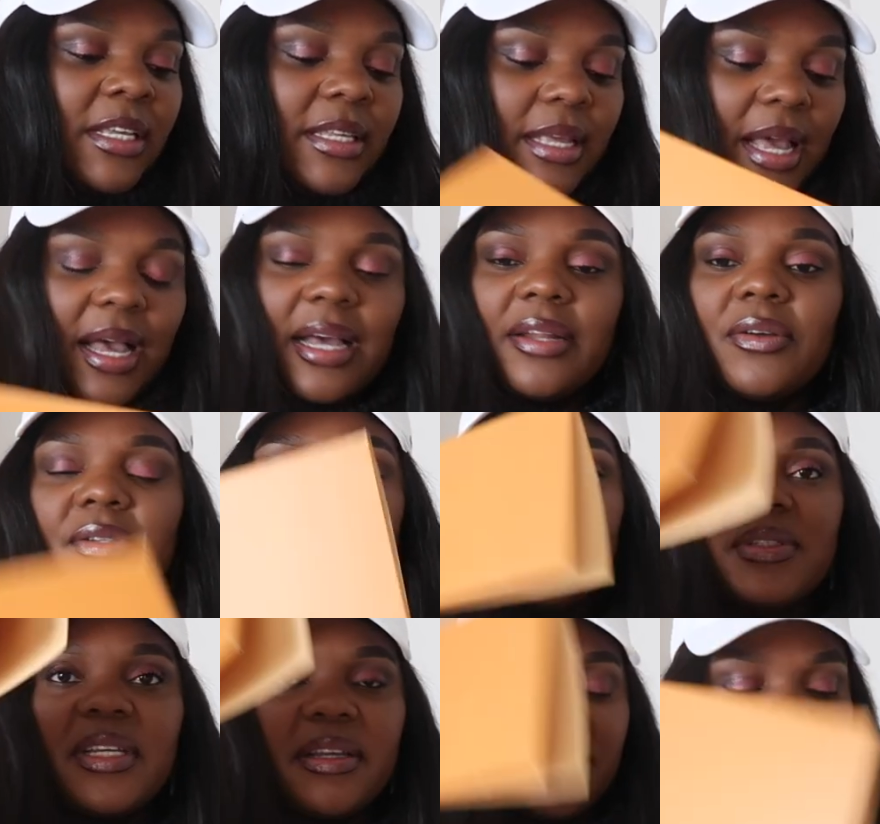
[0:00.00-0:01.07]
yeah and
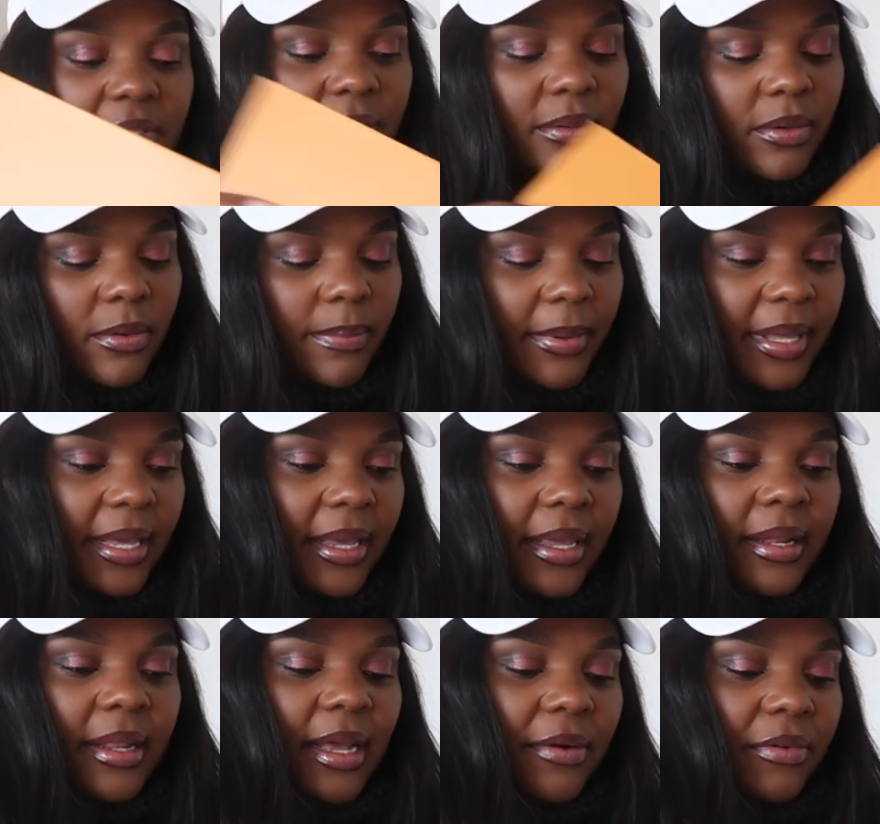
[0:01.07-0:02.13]
also the envelope
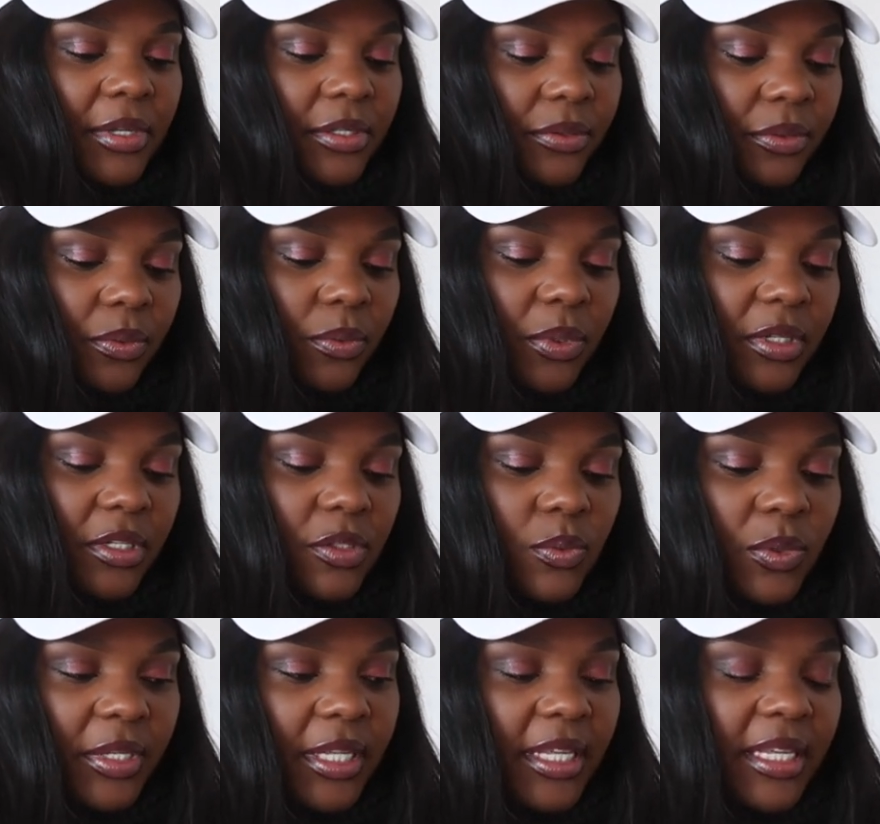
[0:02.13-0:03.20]
and i really don't know what this
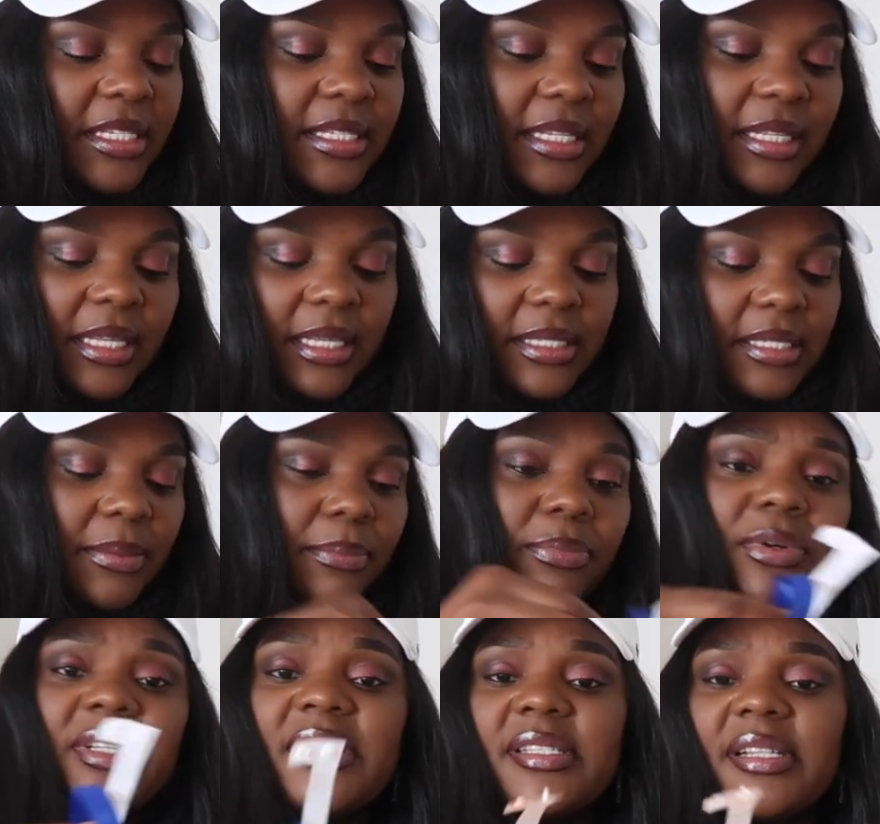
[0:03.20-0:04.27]
one is i think it's a
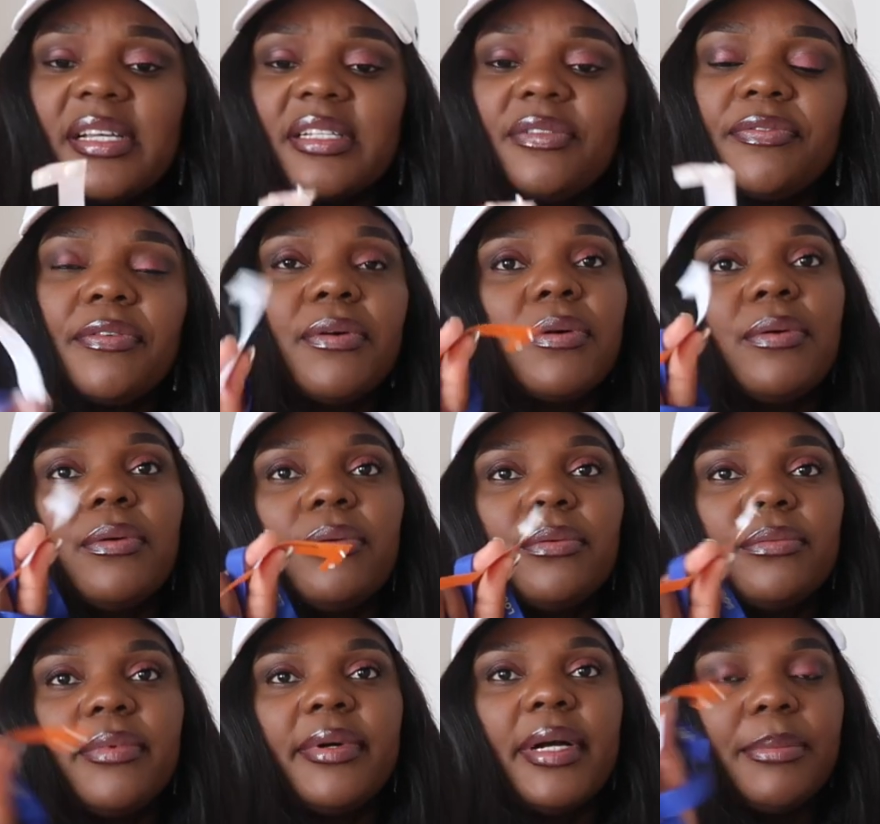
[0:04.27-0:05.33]
bracelet for
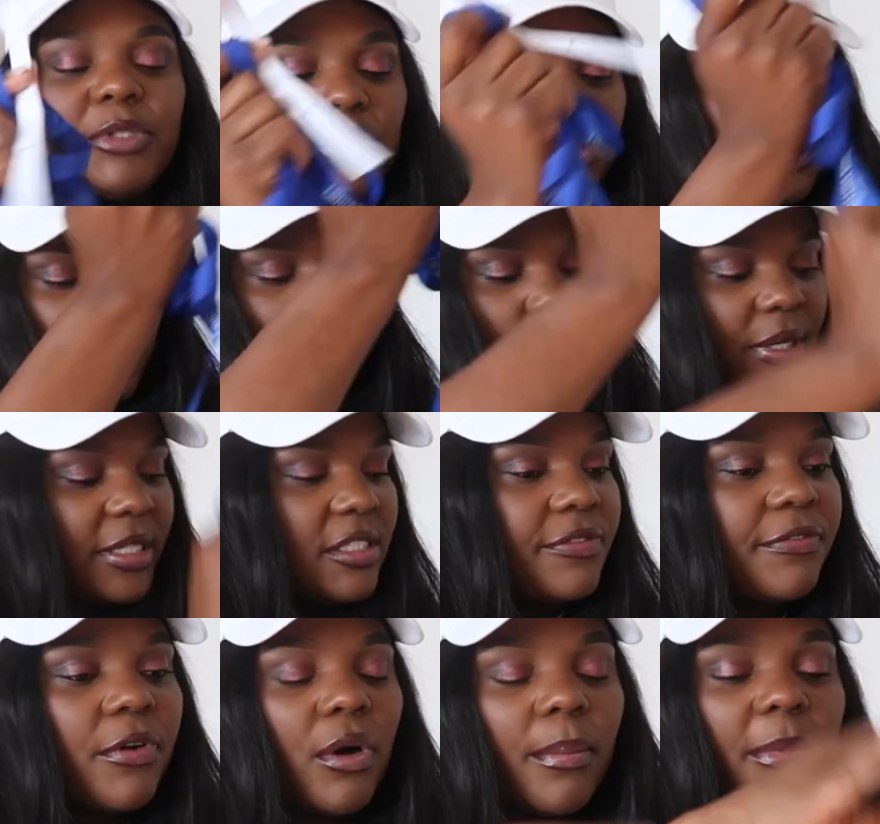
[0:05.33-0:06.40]
i'm not sure what it's
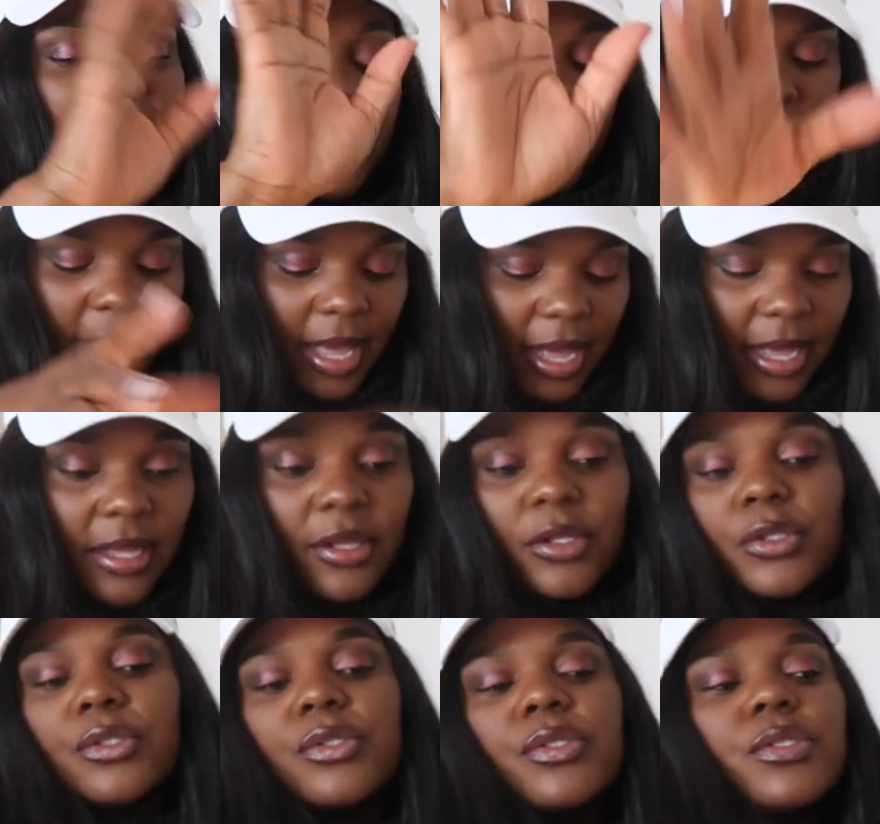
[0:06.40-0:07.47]
for but yeah
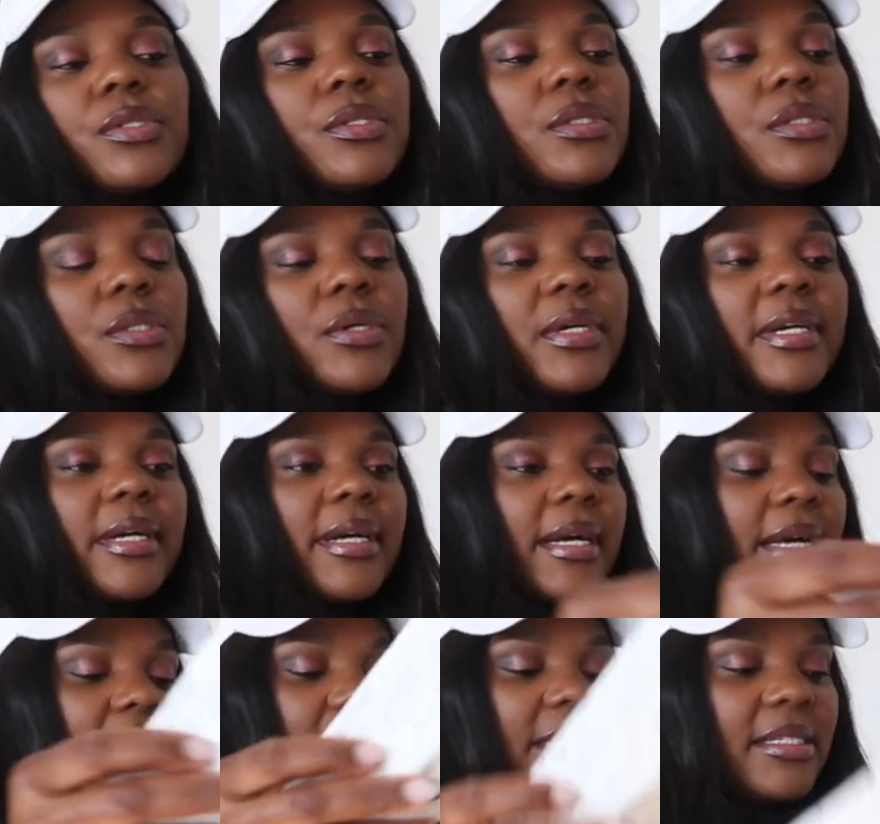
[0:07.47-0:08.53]
so
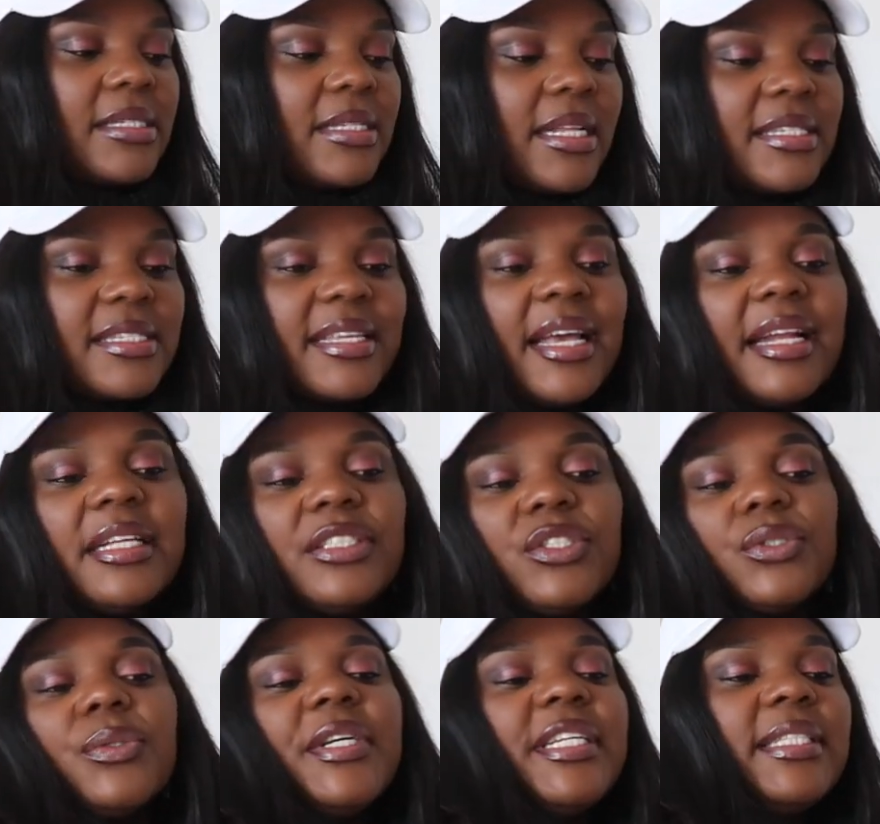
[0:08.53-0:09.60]
guys let's get
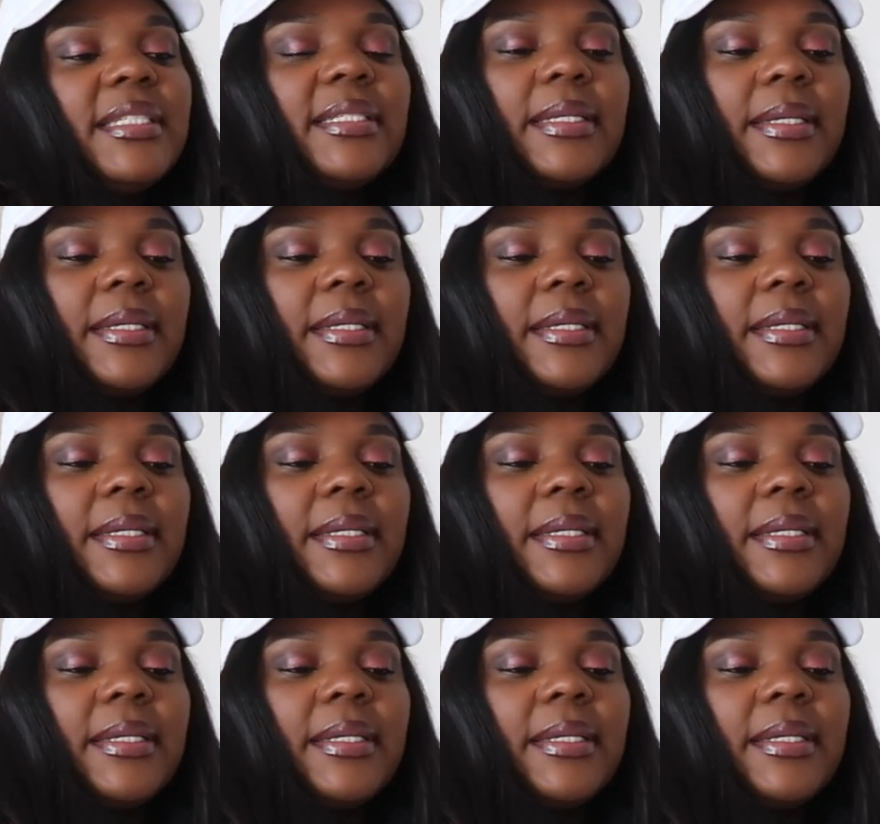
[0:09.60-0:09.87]
into it